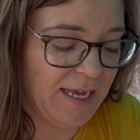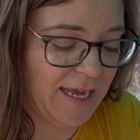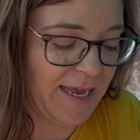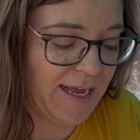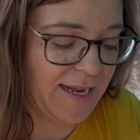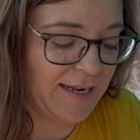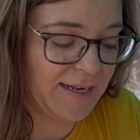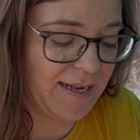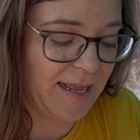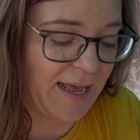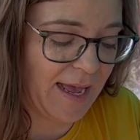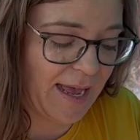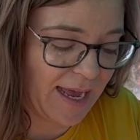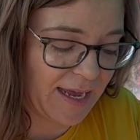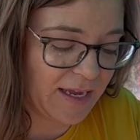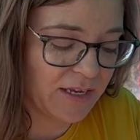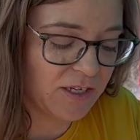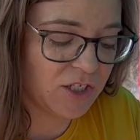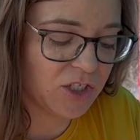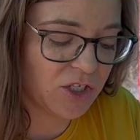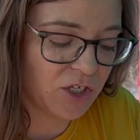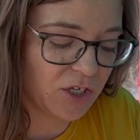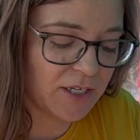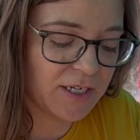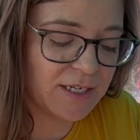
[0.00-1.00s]
and I
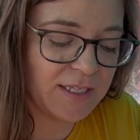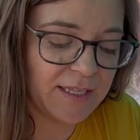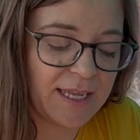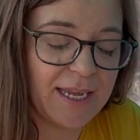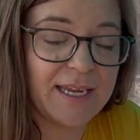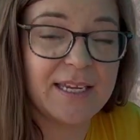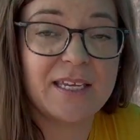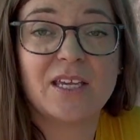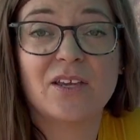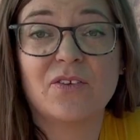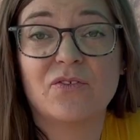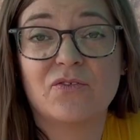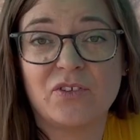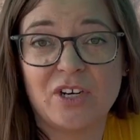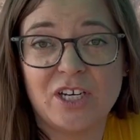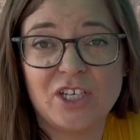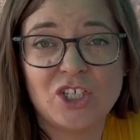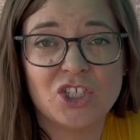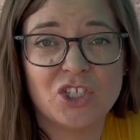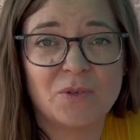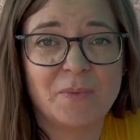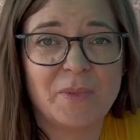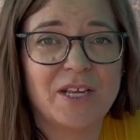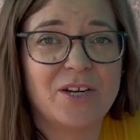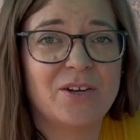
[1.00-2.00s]
started liking
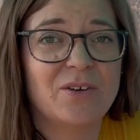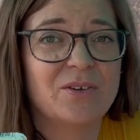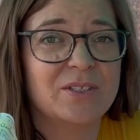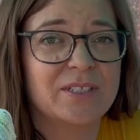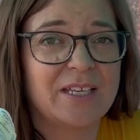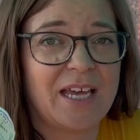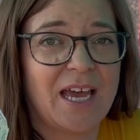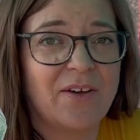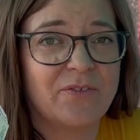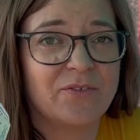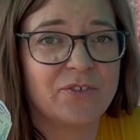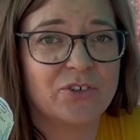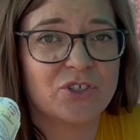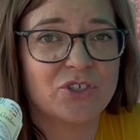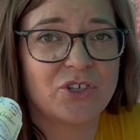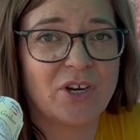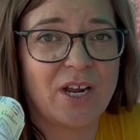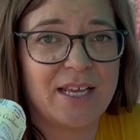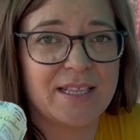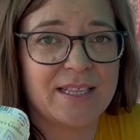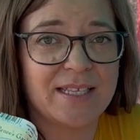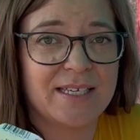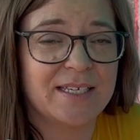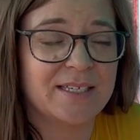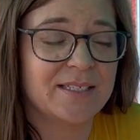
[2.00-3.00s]
fresh tomatoes after
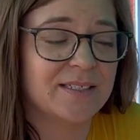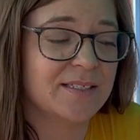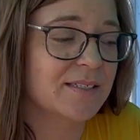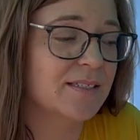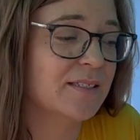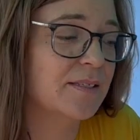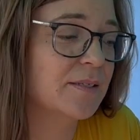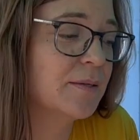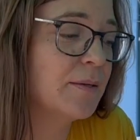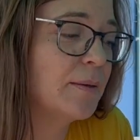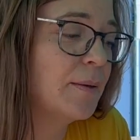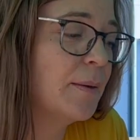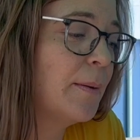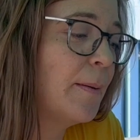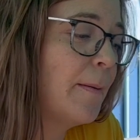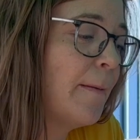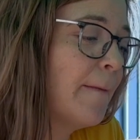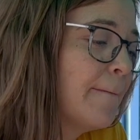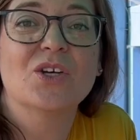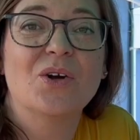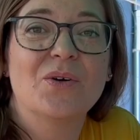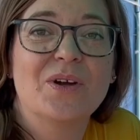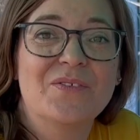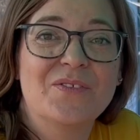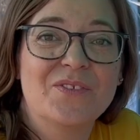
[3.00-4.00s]
trying these.
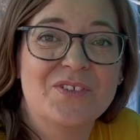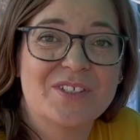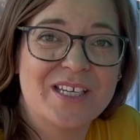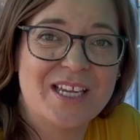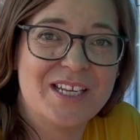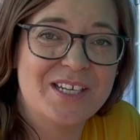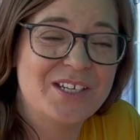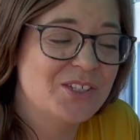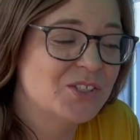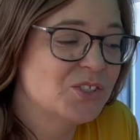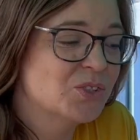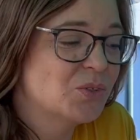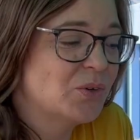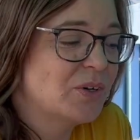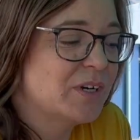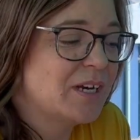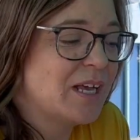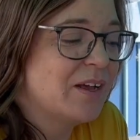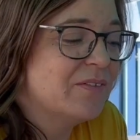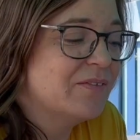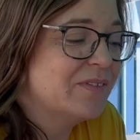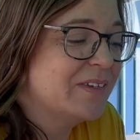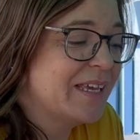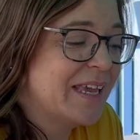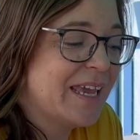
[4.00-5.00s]
So if there's any sort
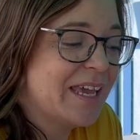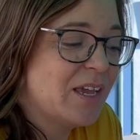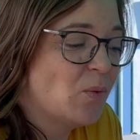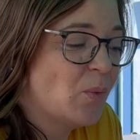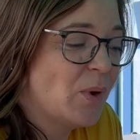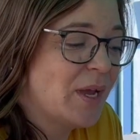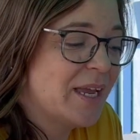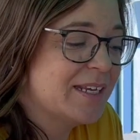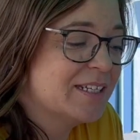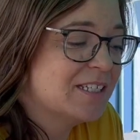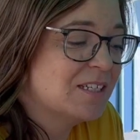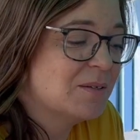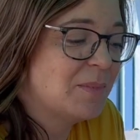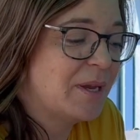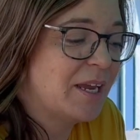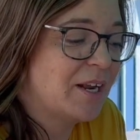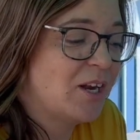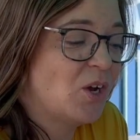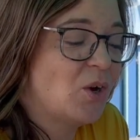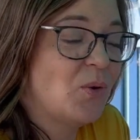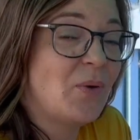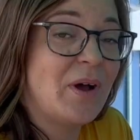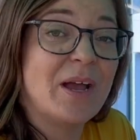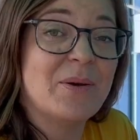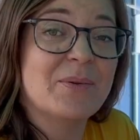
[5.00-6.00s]
of gateway
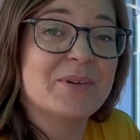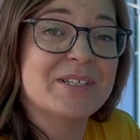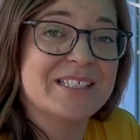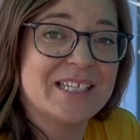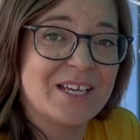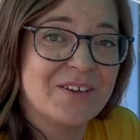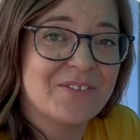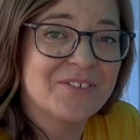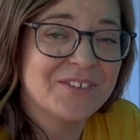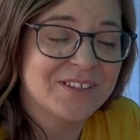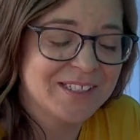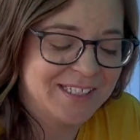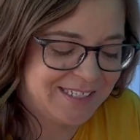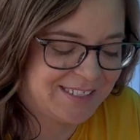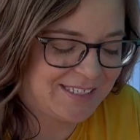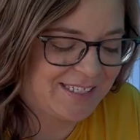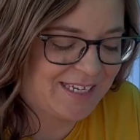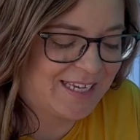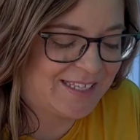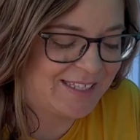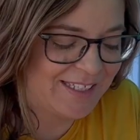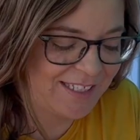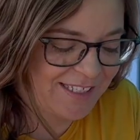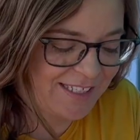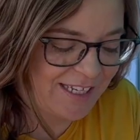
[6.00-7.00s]
tomato, I would definitely say
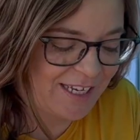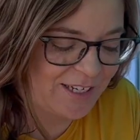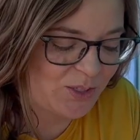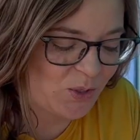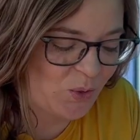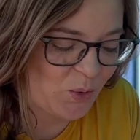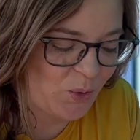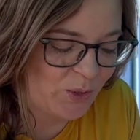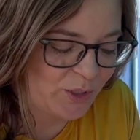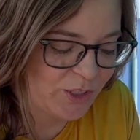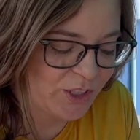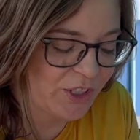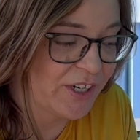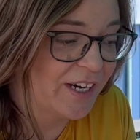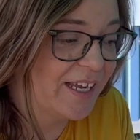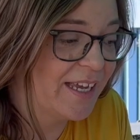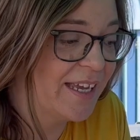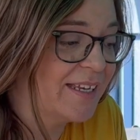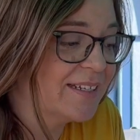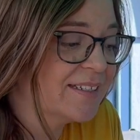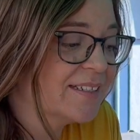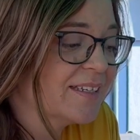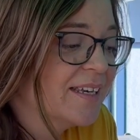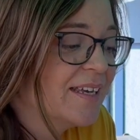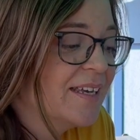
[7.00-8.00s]
the Sun Golds are
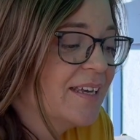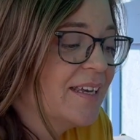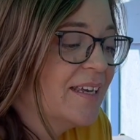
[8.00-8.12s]
it.